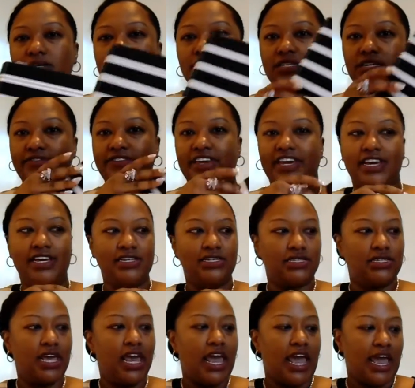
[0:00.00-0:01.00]

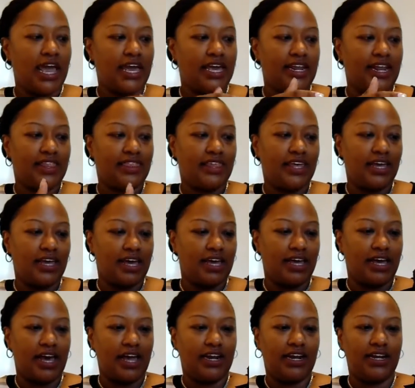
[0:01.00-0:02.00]
CVS, and I think I
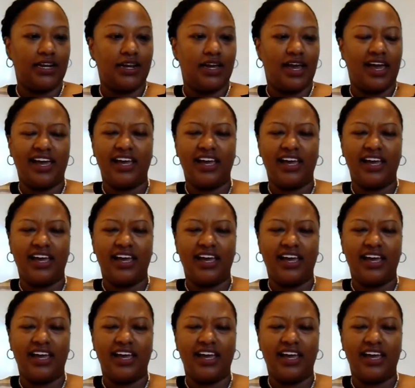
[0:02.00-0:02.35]
got it,